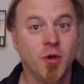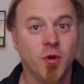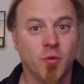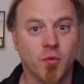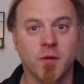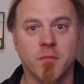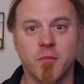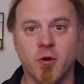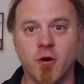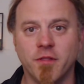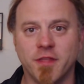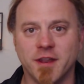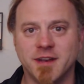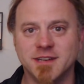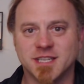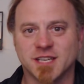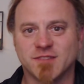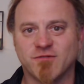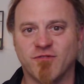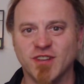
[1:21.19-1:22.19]
we're, more than
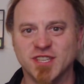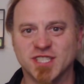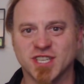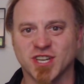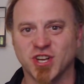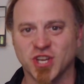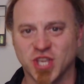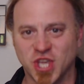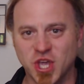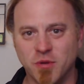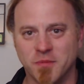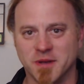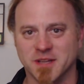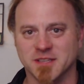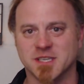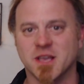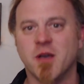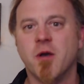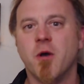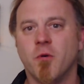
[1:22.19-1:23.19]
just physical
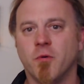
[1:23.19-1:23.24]
humans.